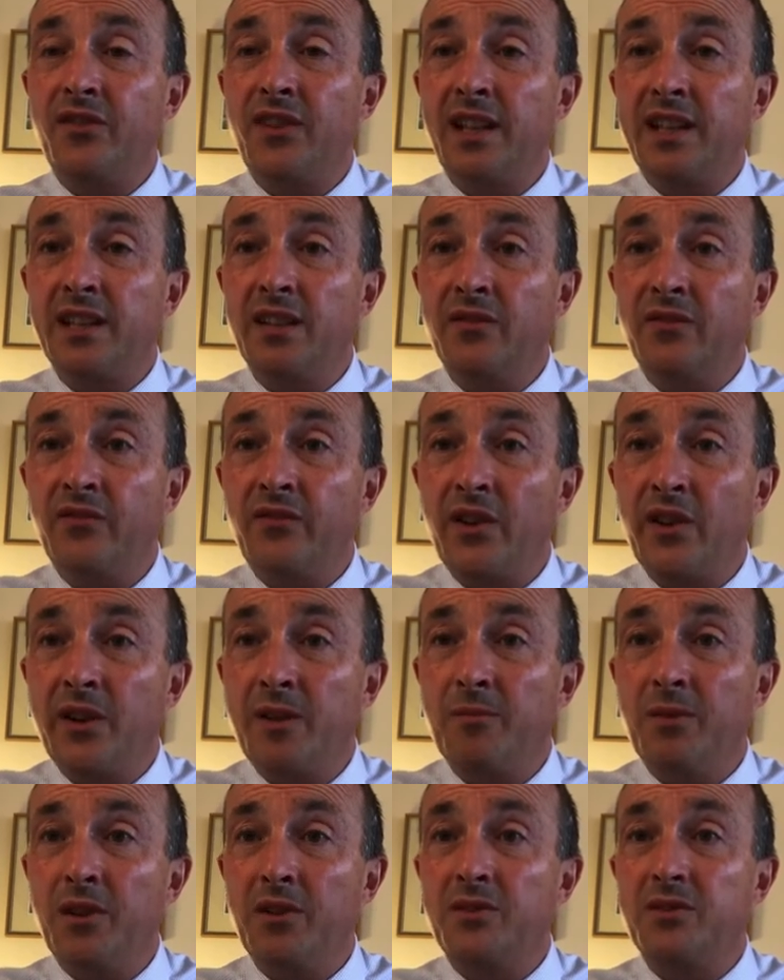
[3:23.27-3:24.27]
Thank you
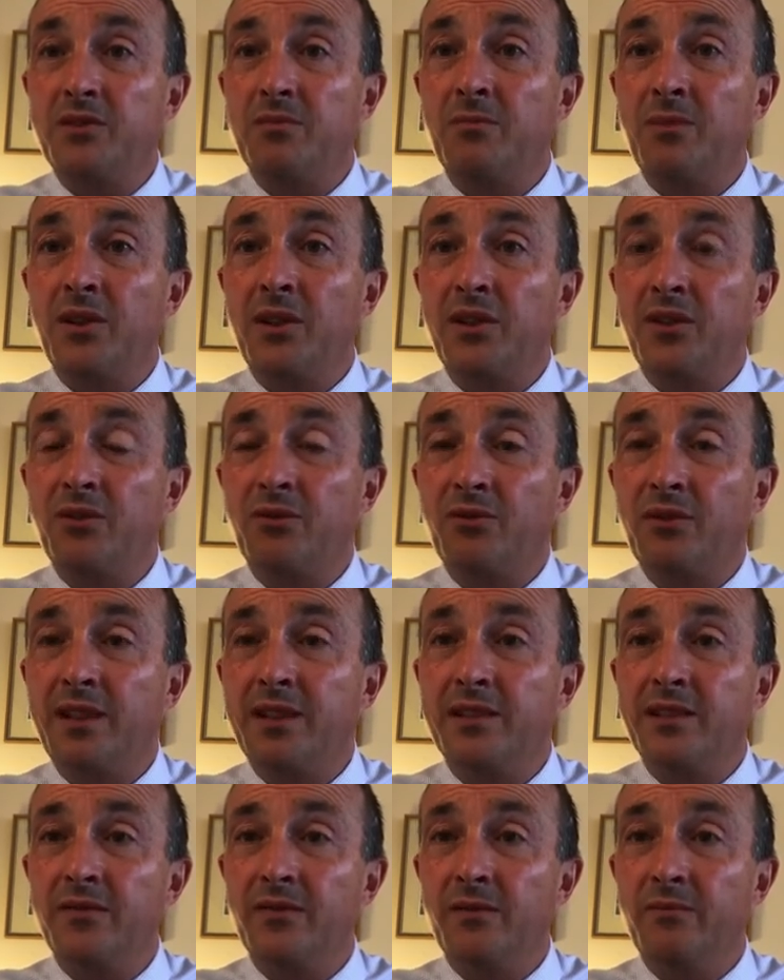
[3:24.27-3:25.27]
very much to my
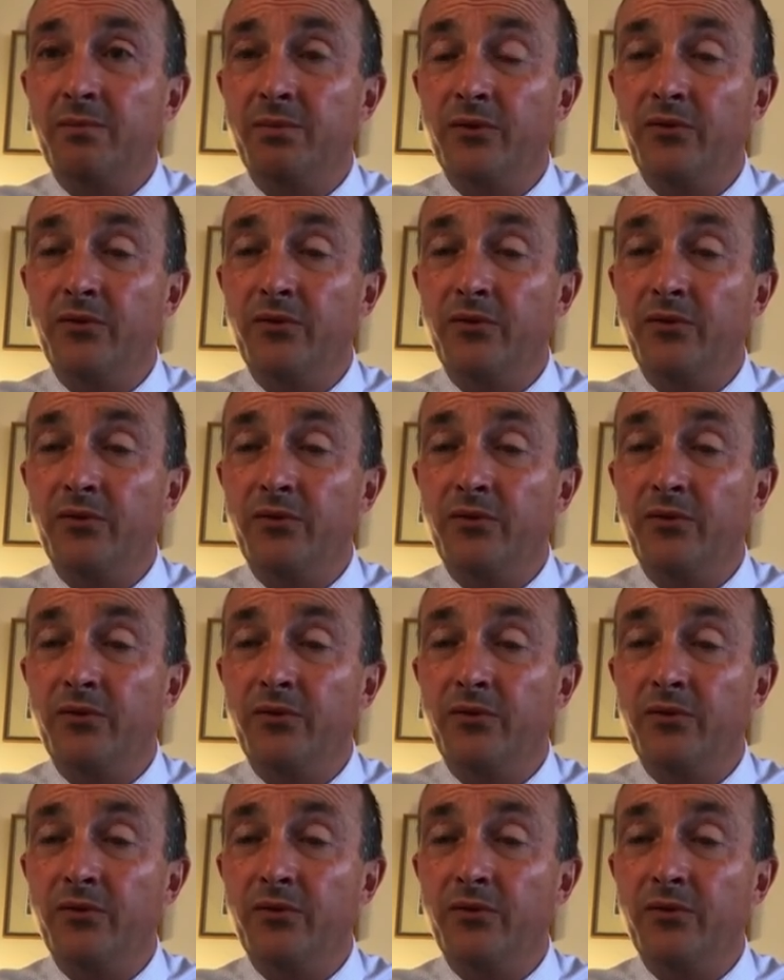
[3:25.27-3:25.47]
creative and